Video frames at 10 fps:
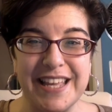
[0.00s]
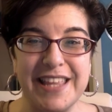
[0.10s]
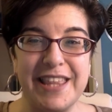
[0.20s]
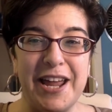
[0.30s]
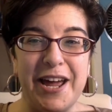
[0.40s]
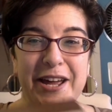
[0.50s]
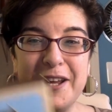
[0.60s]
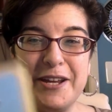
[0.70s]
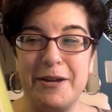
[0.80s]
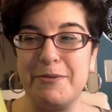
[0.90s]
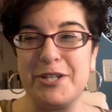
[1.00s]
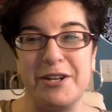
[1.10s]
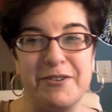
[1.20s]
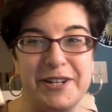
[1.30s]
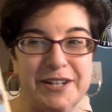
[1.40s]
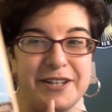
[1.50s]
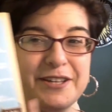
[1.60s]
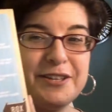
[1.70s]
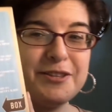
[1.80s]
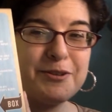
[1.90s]
that I am sharing
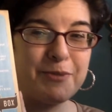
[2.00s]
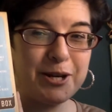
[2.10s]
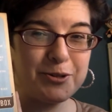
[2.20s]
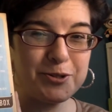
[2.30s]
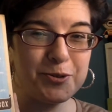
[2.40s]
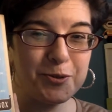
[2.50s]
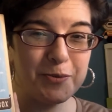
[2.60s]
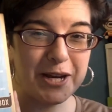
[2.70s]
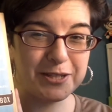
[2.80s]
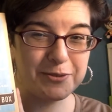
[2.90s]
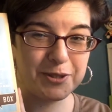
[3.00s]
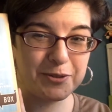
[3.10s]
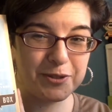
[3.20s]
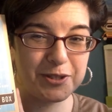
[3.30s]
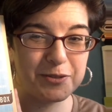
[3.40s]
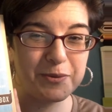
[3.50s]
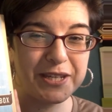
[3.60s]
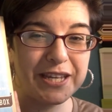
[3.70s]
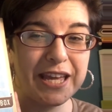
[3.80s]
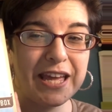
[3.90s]
the Writers Toolbox with you this
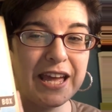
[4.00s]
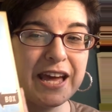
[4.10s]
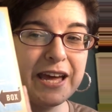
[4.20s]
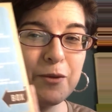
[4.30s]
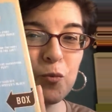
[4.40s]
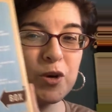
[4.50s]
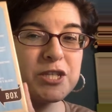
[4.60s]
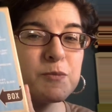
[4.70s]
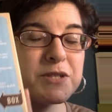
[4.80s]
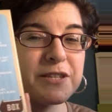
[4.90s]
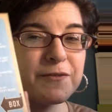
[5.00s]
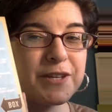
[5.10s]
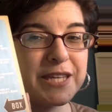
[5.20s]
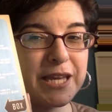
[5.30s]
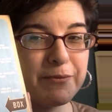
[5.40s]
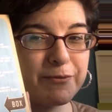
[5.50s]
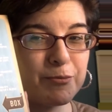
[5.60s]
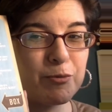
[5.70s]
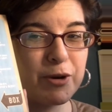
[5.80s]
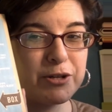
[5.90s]
week. And one specific game from
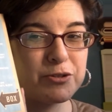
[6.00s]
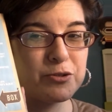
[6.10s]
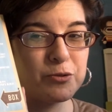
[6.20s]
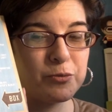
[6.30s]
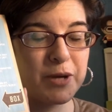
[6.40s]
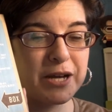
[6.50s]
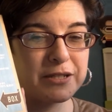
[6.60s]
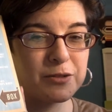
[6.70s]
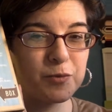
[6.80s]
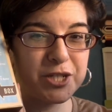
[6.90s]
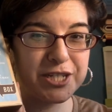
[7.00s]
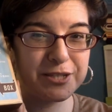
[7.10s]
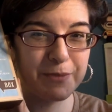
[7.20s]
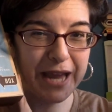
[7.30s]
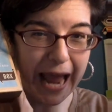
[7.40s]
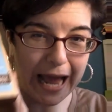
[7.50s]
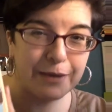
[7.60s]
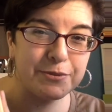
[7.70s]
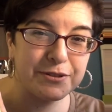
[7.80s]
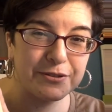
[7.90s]
the Writers Toolbox, which is my
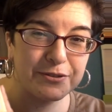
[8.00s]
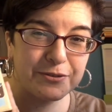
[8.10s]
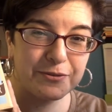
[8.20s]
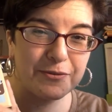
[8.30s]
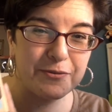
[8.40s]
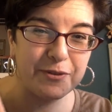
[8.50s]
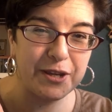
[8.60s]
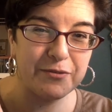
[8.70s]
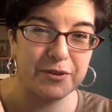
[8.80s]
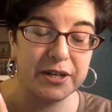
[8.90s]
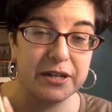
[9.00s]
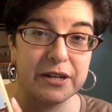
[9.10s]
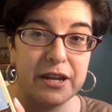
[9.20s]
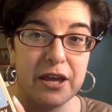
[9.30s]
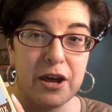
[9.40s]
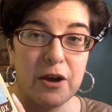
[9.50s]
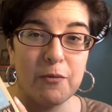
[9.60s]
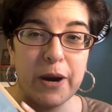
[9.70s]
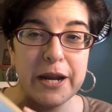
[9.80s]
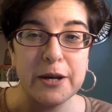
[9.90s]
absolute favorite
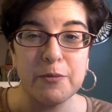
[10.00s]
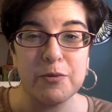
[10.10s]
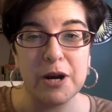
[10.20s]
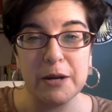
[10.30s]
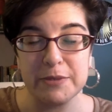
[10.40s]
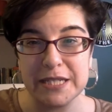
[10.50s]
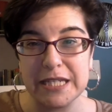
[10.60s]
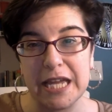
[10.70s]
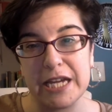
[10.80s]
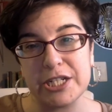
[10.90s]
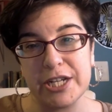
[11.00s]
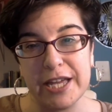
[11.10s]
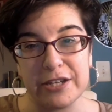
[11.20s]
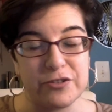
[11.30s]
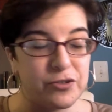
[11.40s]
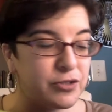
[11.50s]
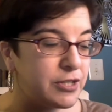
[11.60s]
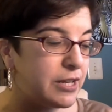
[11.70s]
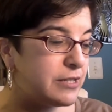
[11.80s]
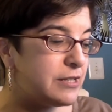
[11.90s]
writing prompt slash
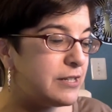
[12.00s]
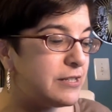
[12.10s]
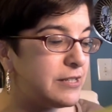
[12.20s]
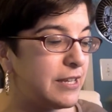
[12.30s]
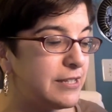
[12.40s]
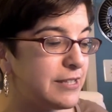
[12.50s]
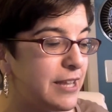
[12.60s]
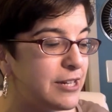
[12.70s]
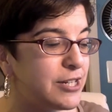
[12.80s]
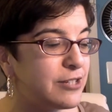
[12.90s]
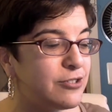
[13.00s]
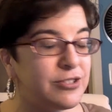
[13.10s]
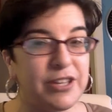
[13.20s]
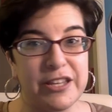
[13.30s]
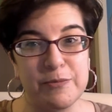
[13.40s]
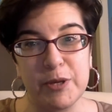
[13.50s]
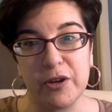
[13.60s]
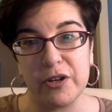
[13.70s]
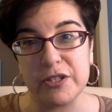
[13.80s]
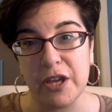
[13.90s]
exercise. And I say slash exercise
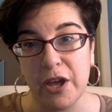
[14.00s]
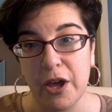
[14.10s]
because